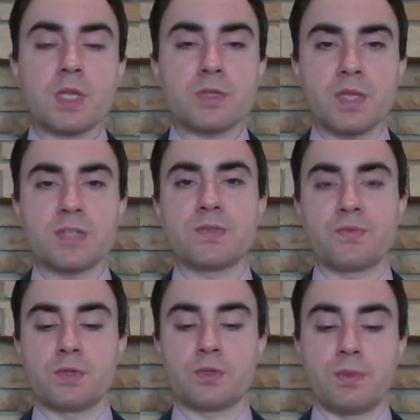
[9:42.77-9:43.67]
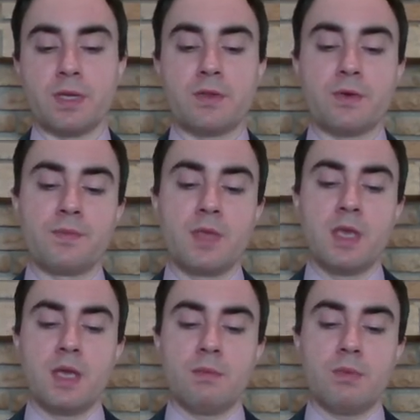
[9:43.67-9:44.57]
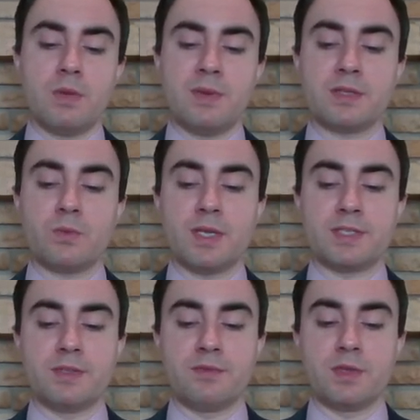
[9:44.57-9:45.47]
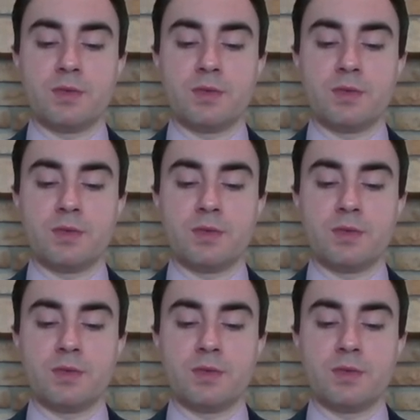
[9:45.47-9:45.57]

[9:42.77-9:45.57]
So that's his first reply, though. But what about the rest of it?